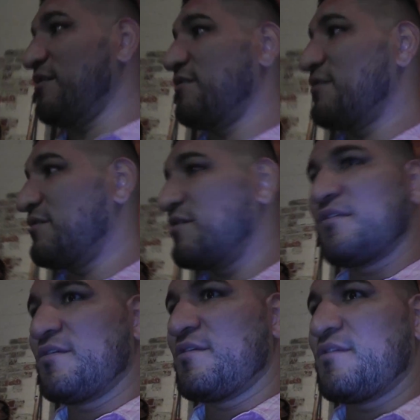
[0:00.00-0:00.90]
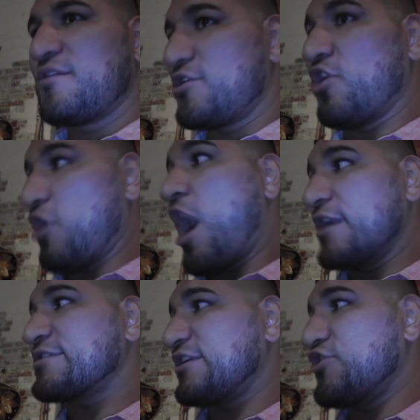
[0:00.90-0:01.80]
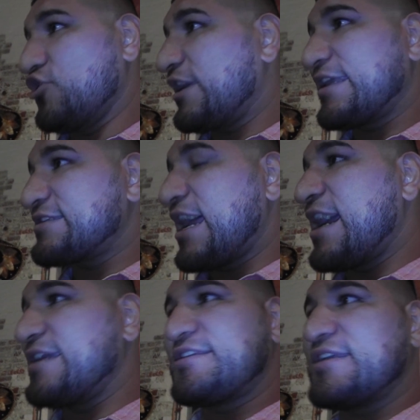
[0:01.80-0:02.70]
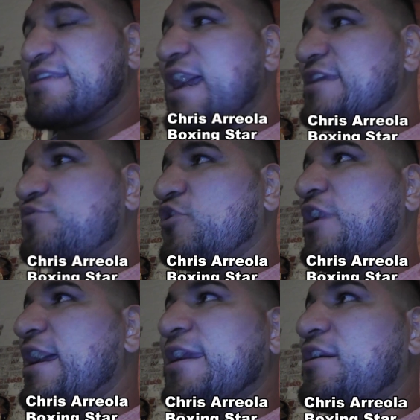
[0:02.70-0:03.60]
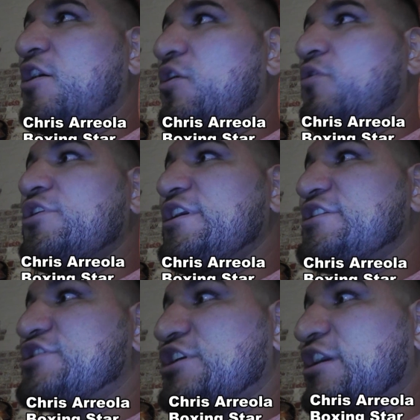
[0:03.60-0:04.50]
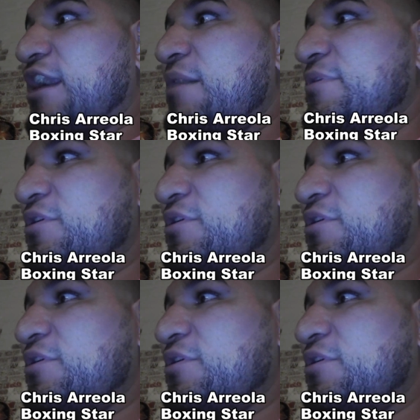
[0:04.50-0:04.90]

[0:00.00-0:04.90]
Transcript: You know, honestly, you look at his eyes, his eyes were like, holy shit, I'm